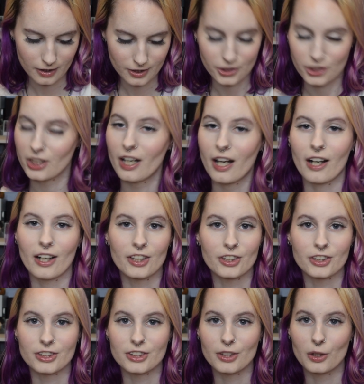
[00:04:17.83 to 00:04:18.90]
So yeah, I
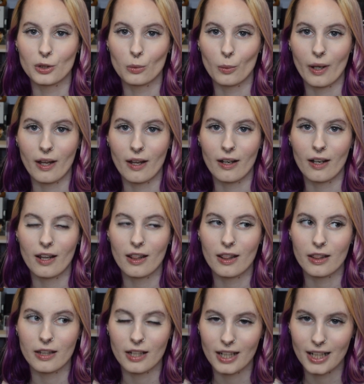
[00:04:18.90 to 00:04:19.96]
shall see you when
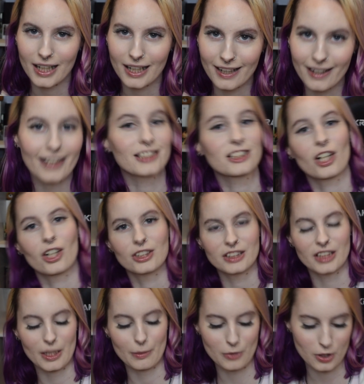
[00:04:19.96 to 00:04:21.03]
the next
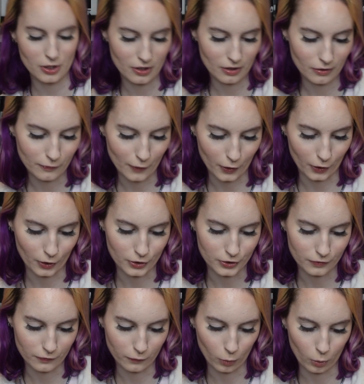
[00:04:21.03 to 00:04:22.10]
concept photos
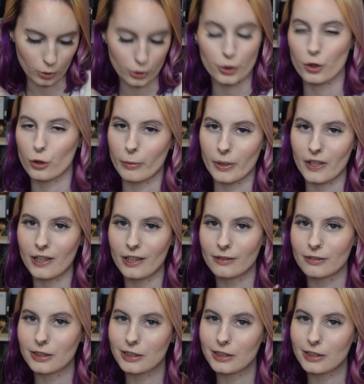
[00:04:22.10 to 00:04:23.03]
for 2B